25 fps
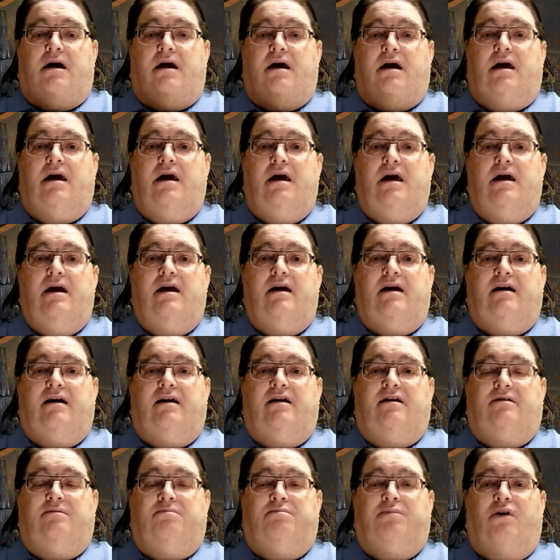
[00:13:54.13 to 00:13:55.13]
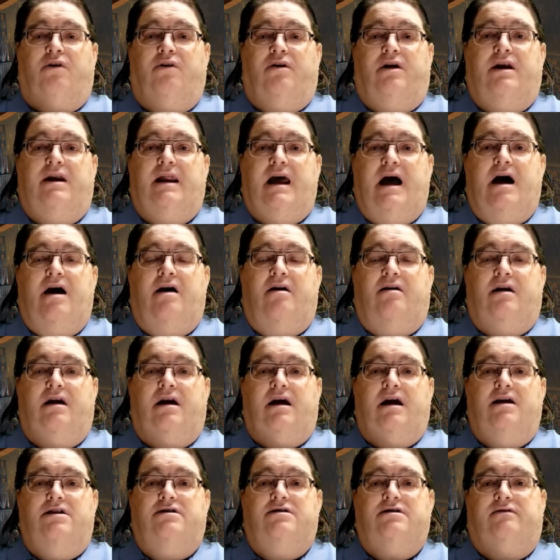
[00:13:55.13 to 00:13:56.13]
he has broken down
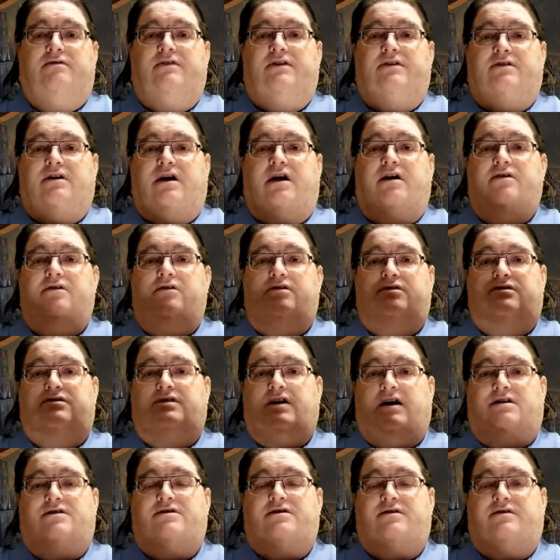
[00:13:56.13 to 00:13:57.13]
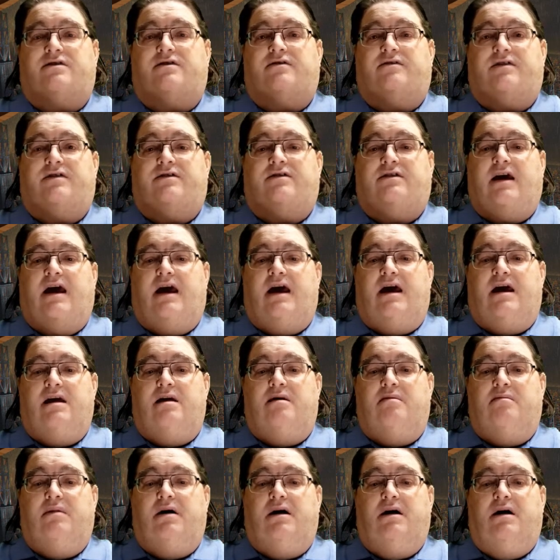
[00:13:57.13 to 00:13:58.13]
each of his other sections of his
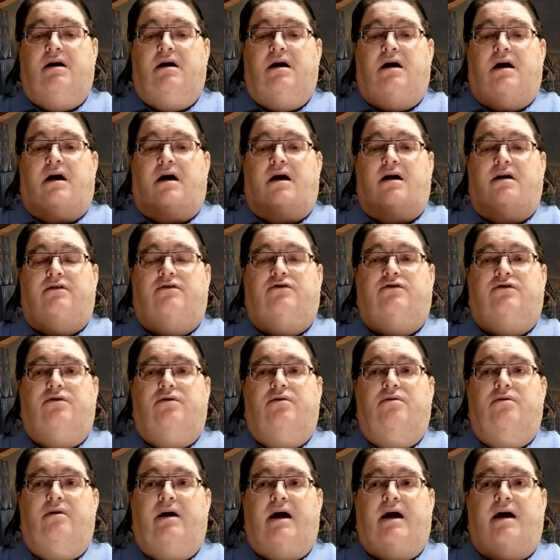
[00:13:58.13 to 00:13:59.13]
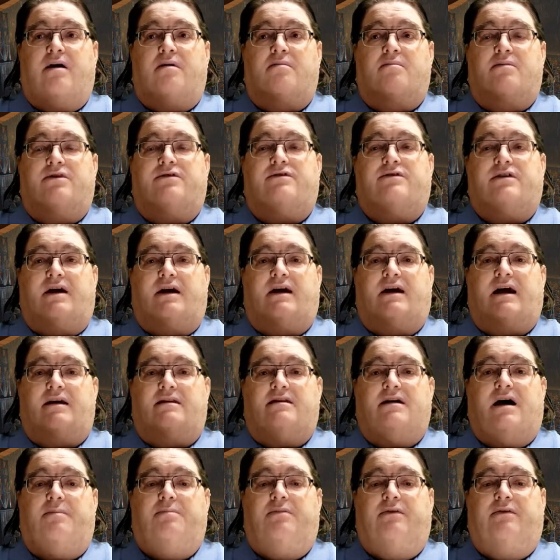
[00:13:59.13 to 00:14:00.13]
game into almost like a
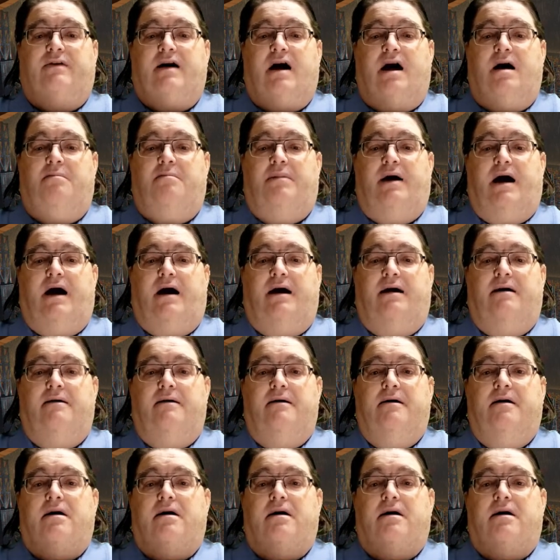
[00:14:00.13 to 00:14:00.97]
type of combat.